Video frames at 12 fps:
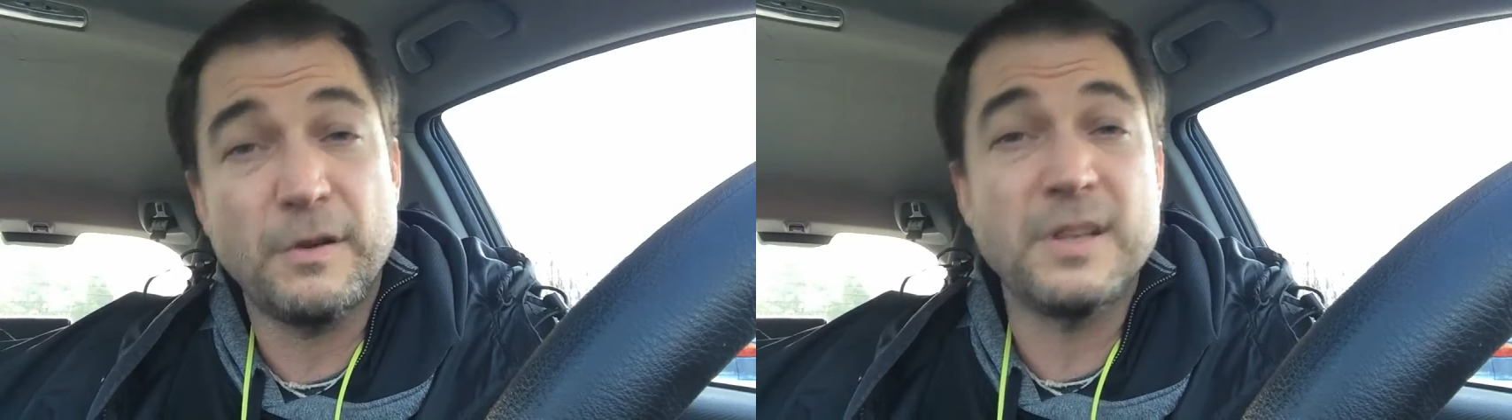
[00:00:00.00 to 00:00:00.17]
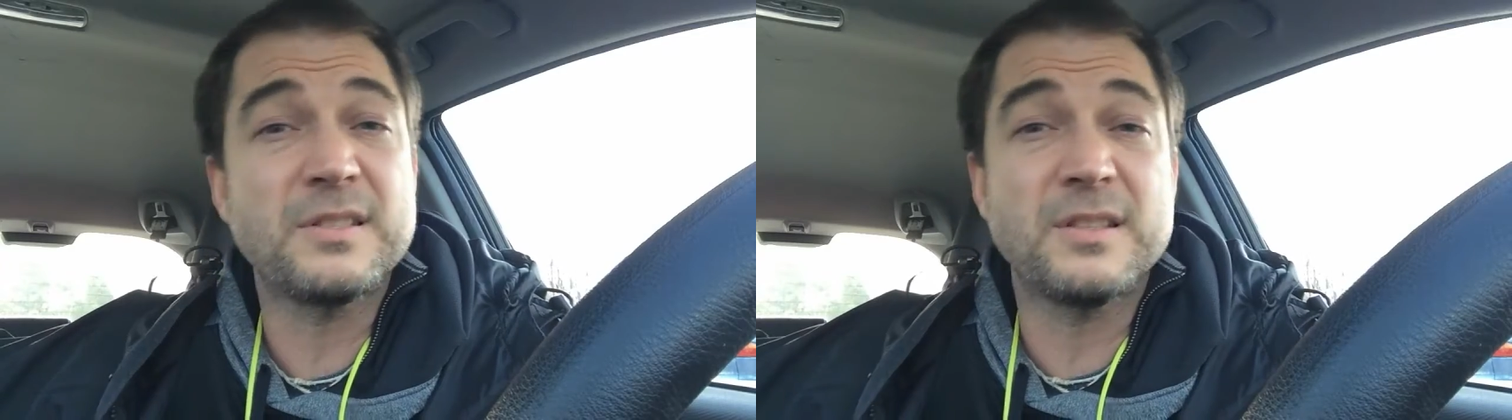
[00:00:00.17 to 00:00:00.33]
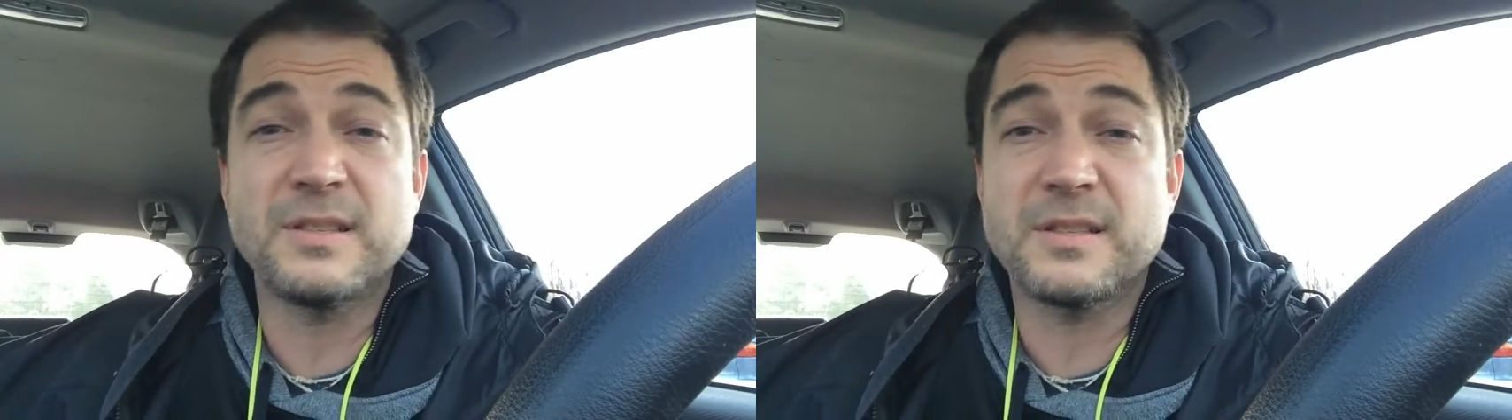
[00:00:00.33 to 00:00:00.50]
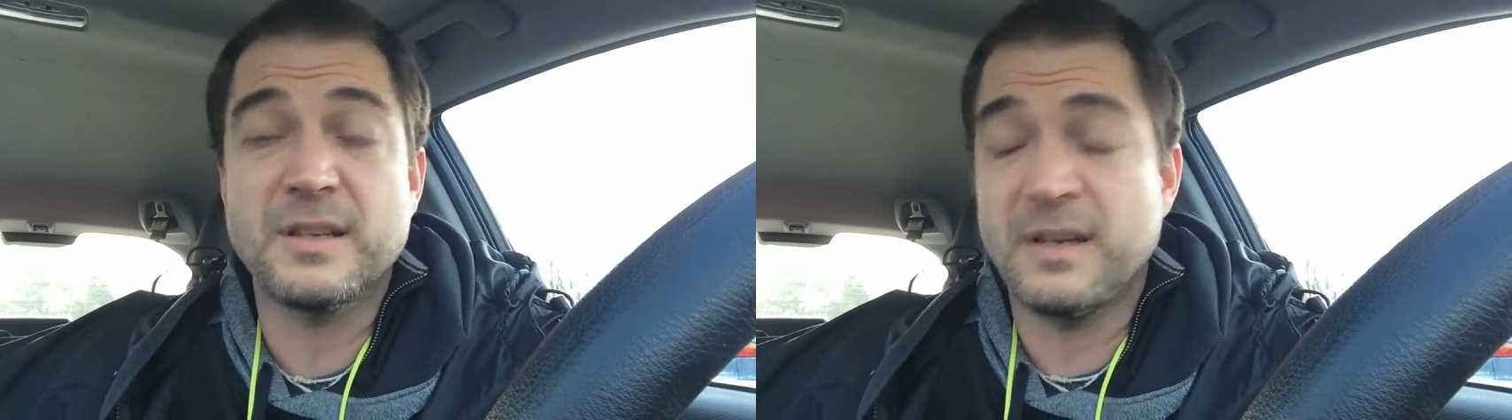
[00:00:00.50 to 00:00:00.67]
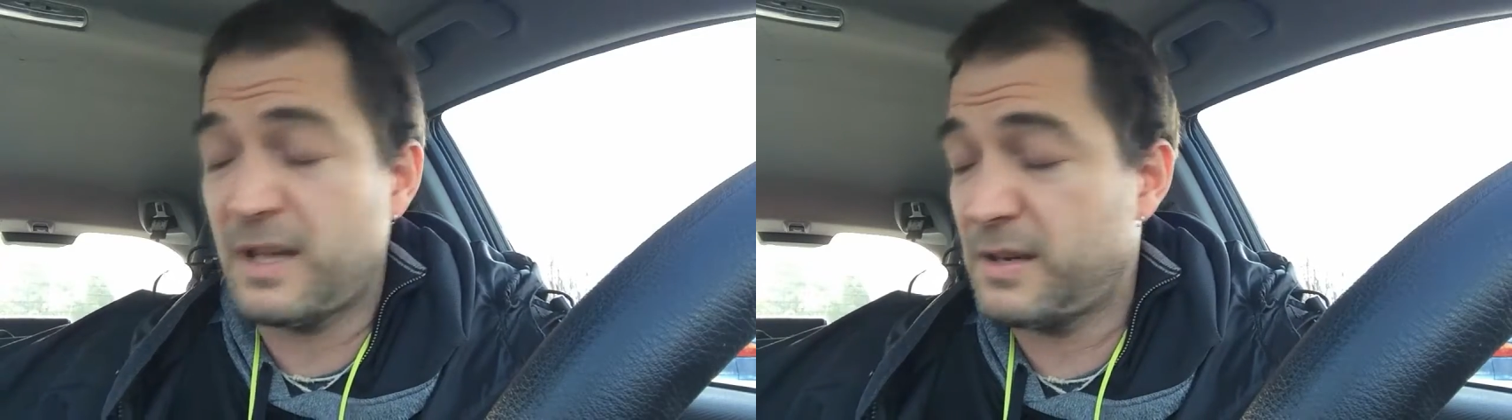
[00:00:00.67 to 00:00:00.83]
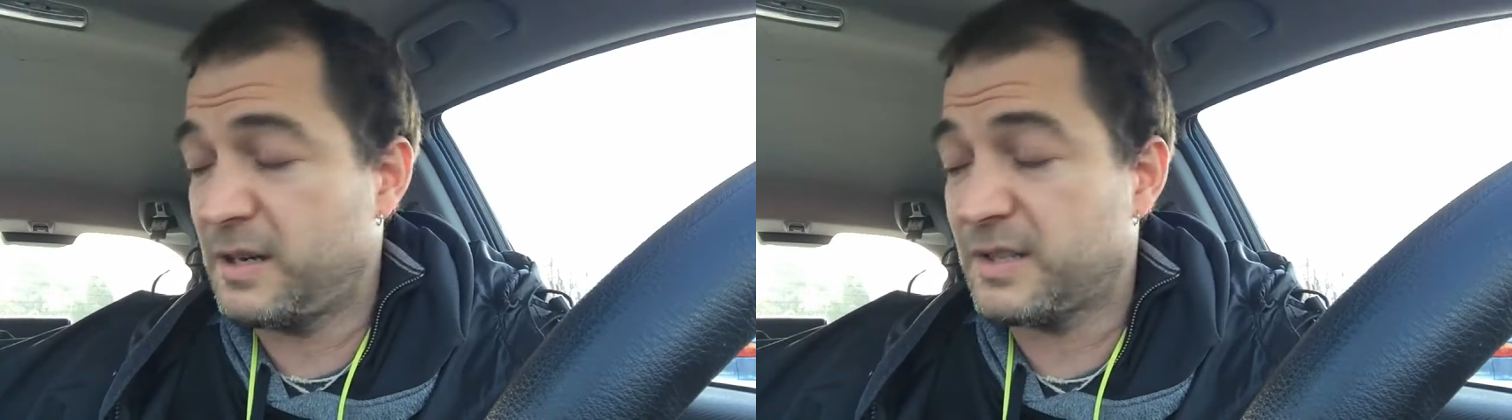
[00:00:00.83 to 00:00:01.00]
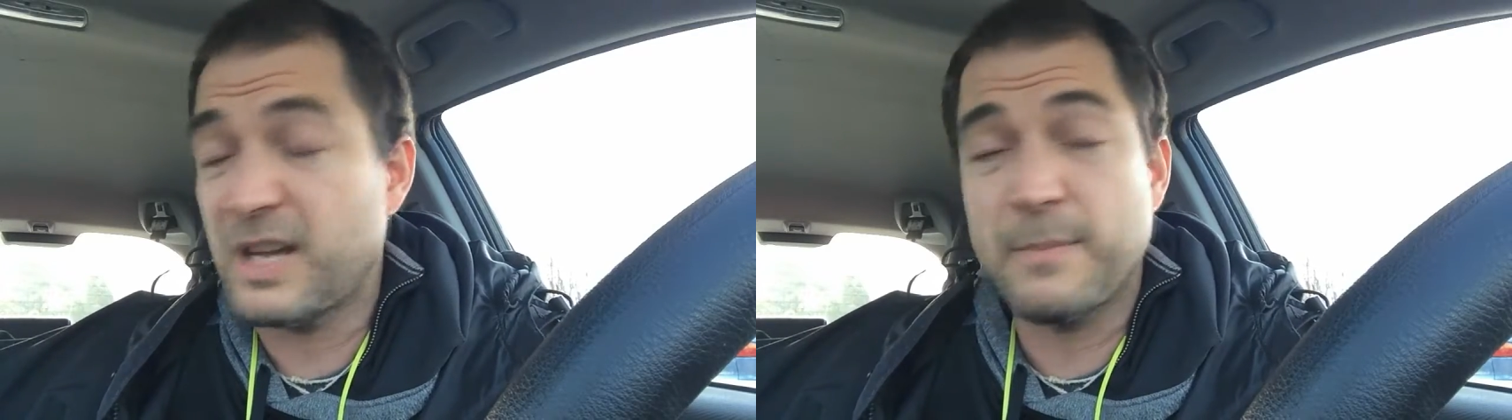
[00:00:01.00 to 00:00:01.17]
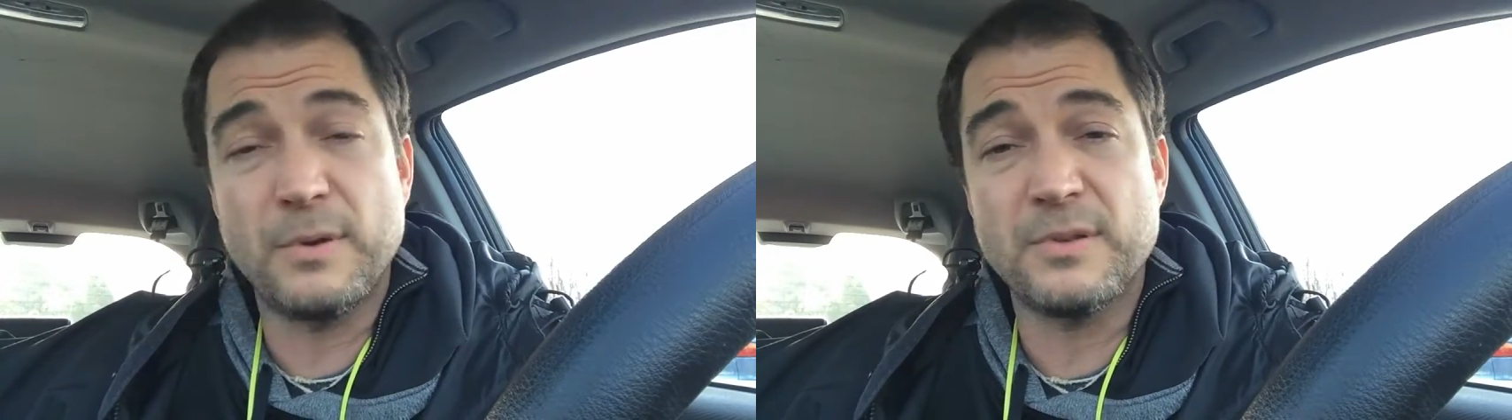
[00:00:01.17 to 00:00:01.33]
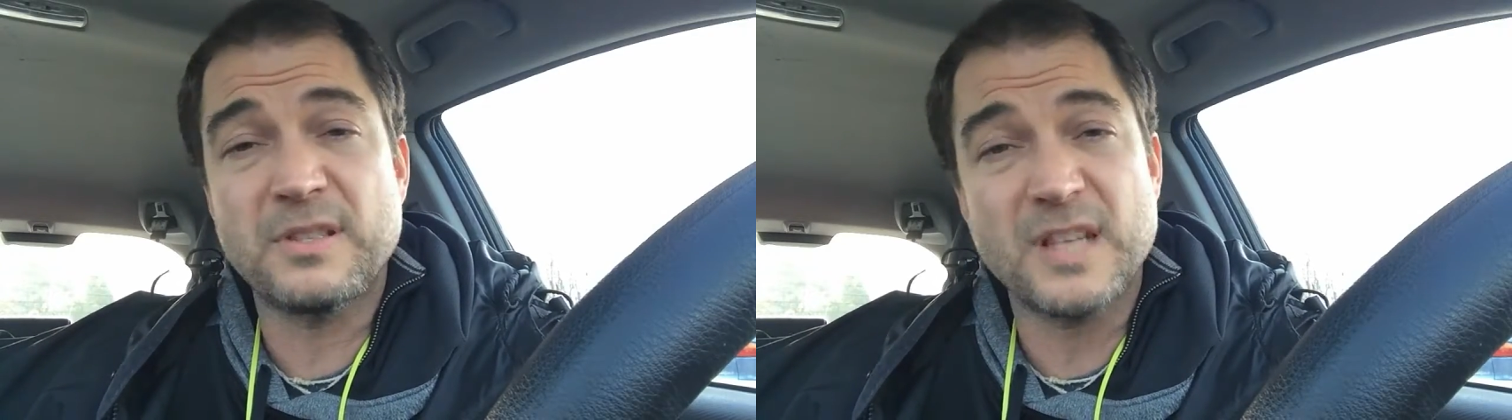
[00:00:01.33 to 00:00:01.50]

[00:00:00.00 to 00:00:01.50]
For instance, another example,